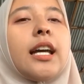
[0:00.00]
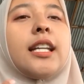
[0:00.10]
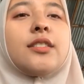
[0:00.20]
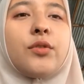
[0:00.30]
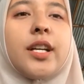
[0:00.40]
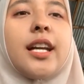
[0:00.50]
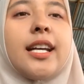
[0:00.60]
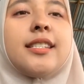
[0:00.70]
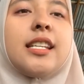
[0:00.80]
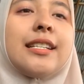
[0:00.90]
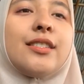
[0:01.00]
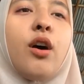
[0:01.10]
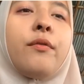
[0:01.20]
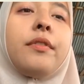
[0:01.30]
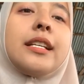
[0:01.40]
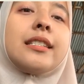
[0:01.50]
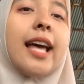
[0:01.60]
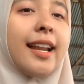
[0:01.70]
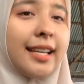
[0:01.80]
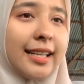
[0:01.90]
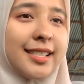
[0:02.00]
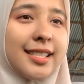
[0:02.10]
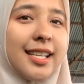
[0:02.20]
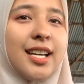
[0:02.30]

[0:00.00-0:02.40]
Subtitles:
intricacies of these techniques,